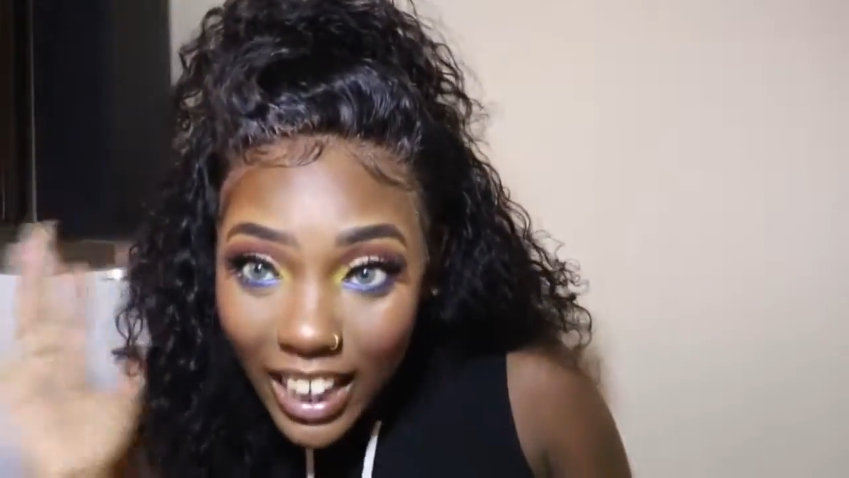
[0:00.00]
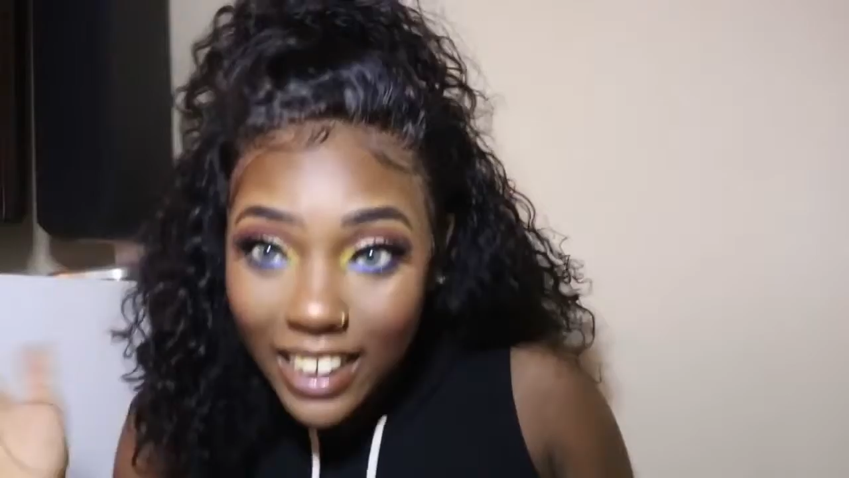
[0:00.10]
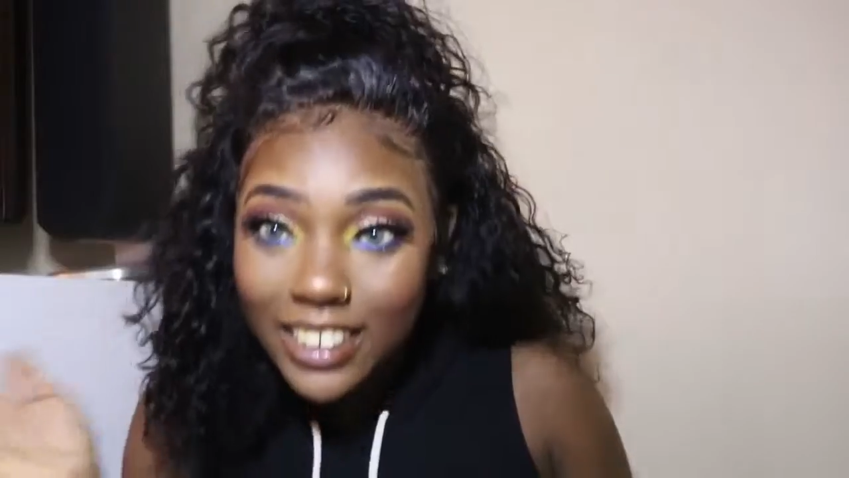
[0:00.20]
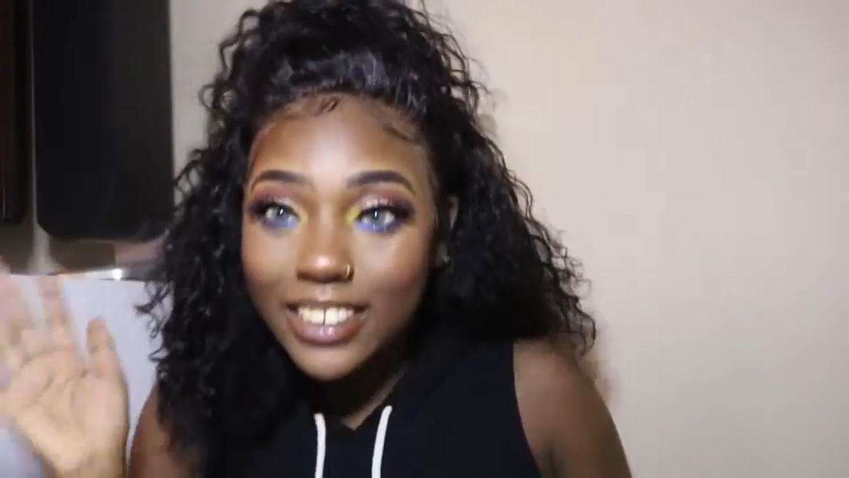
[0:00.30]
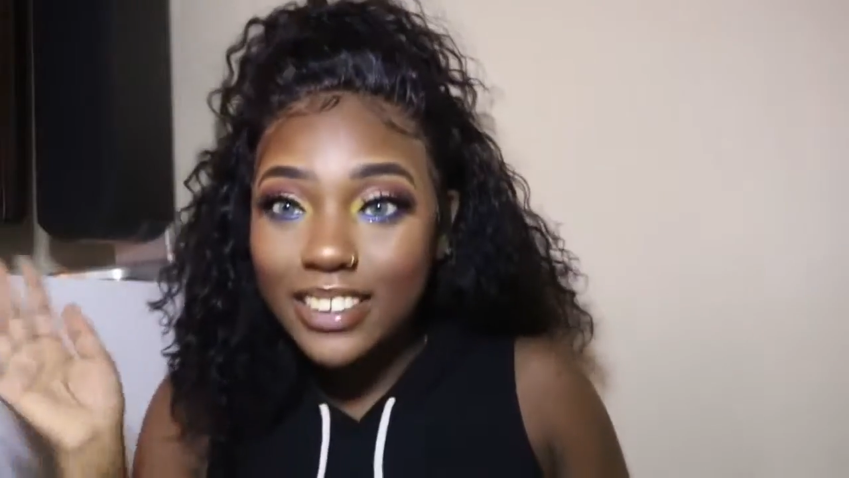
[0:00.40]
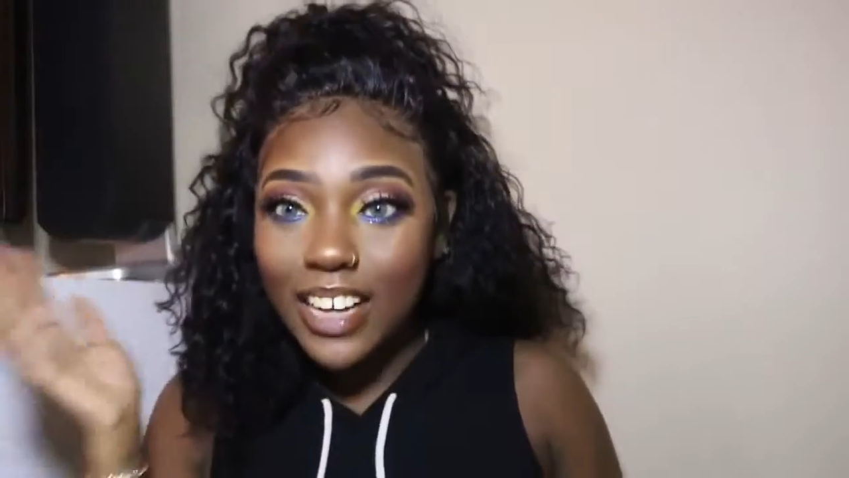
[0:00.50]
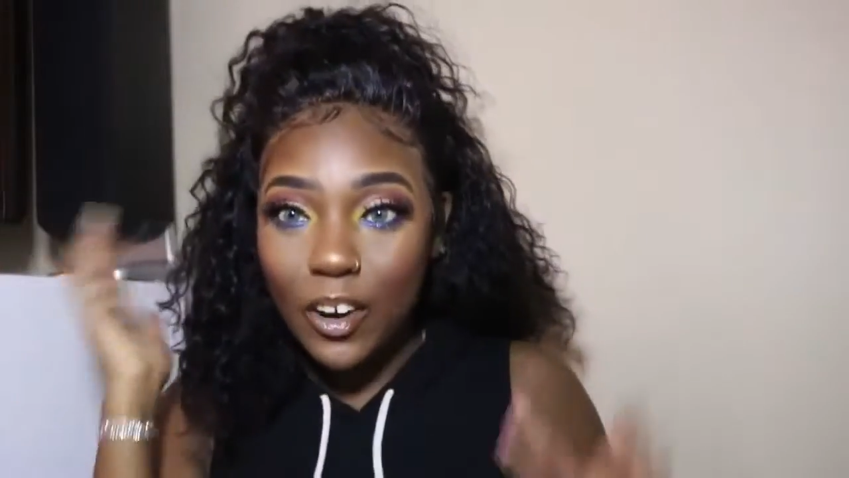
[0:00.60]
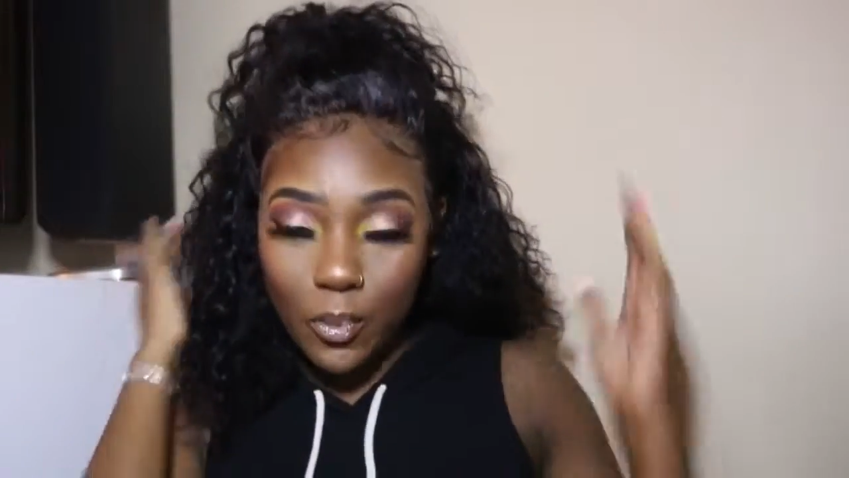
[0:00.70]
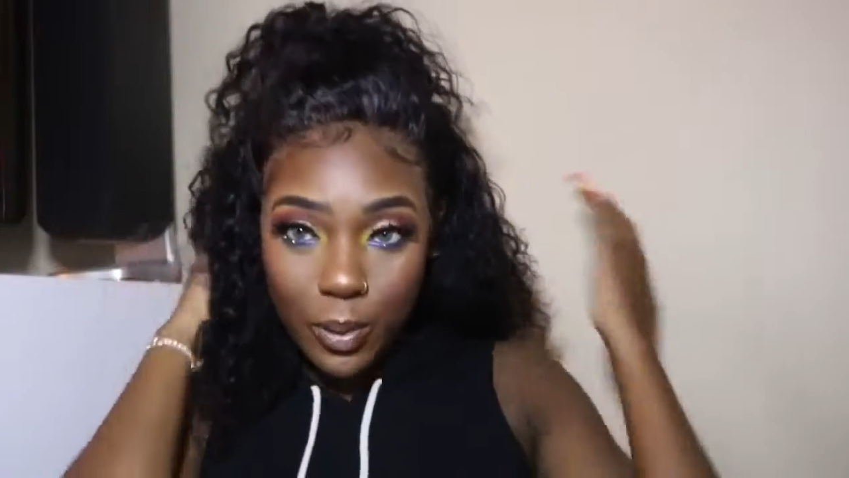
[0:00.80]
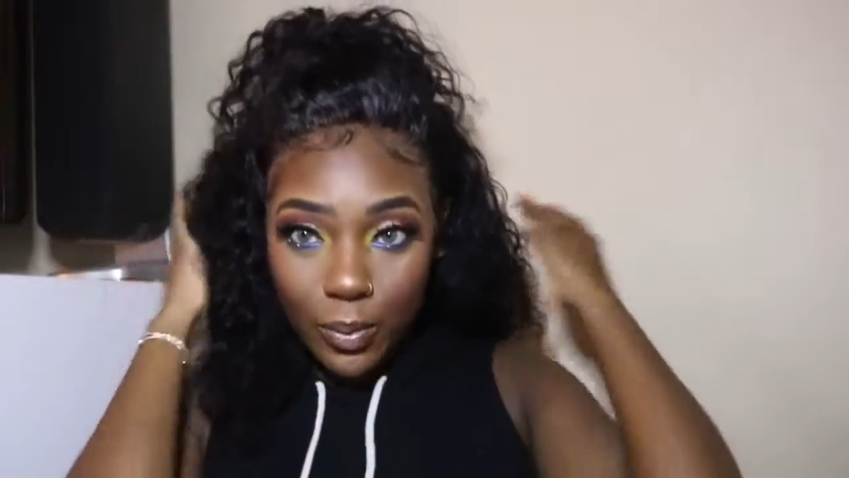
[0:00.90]
Kinda,
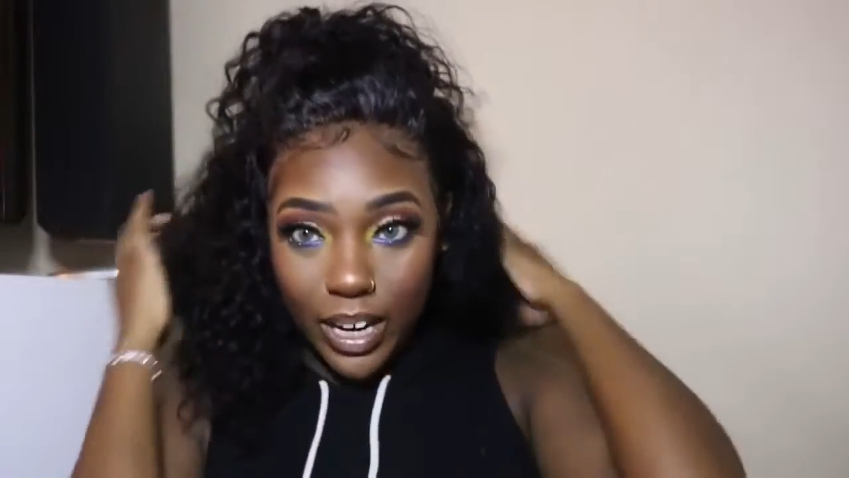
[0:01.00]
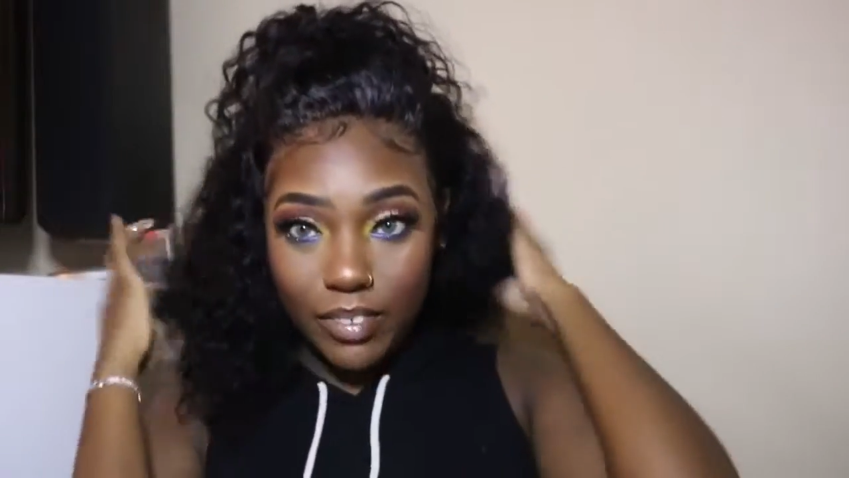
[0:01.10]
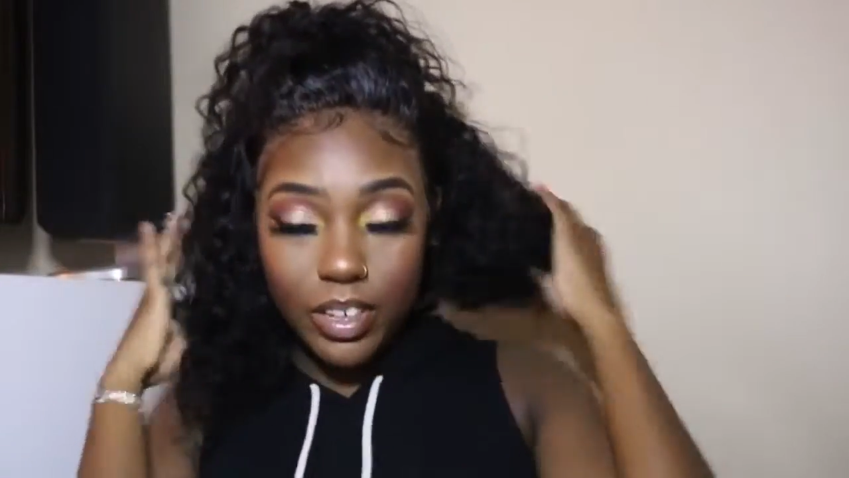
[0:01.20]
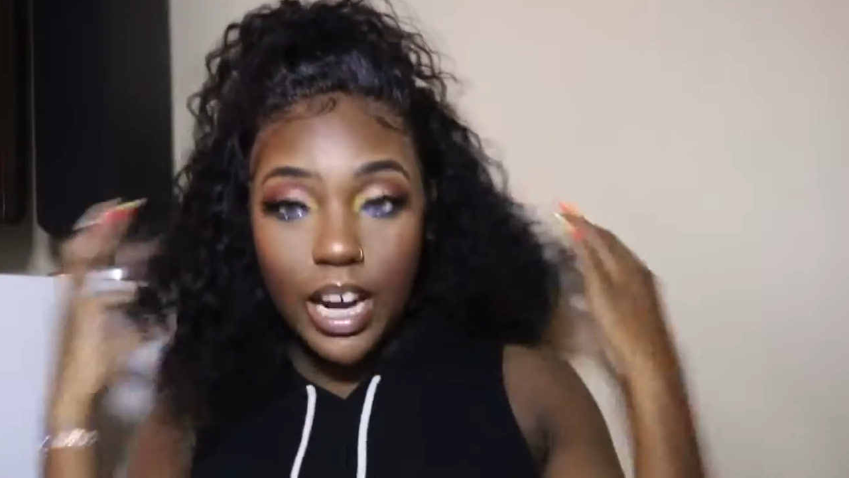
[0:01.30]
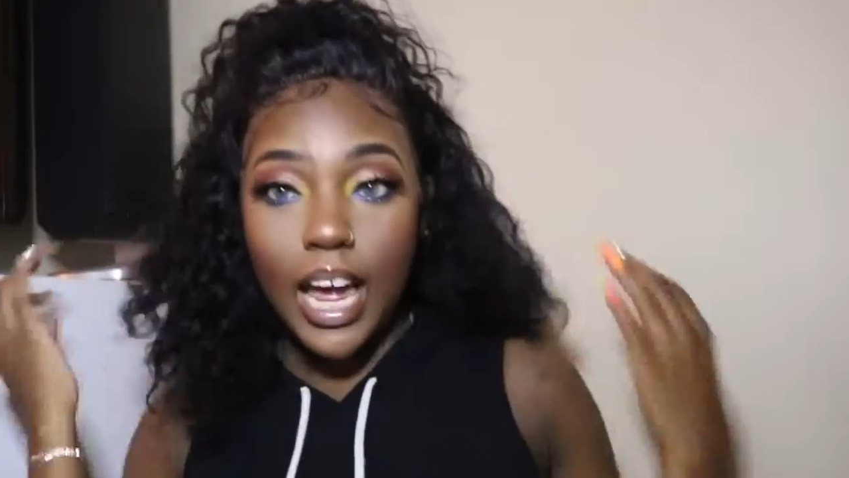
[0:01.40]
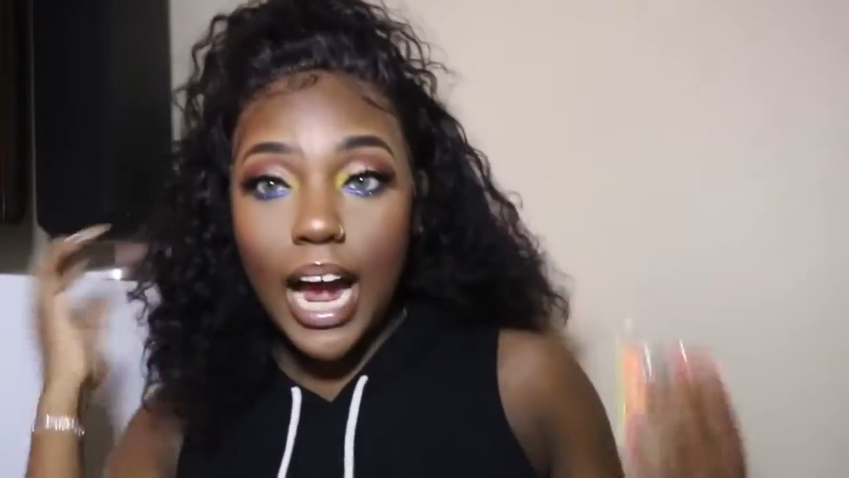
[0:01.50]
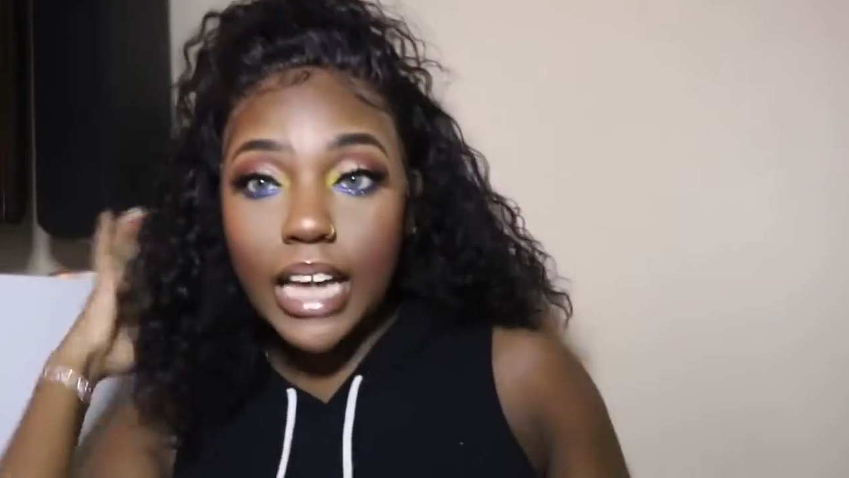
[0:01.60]
no, but whatever.